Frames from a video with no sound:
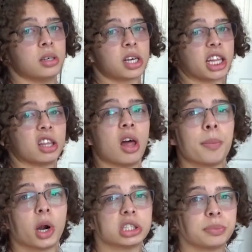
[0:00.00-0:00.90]
Got the
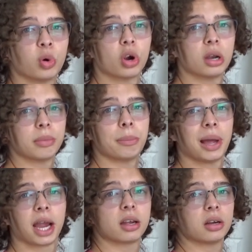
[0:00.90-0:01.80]
lumbar support, my
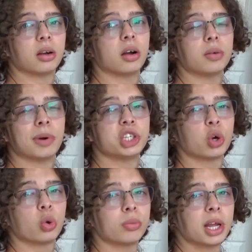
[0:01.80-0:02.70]
back, my
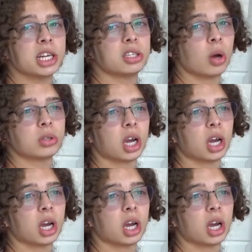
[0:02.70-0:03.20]
shoulder blades don't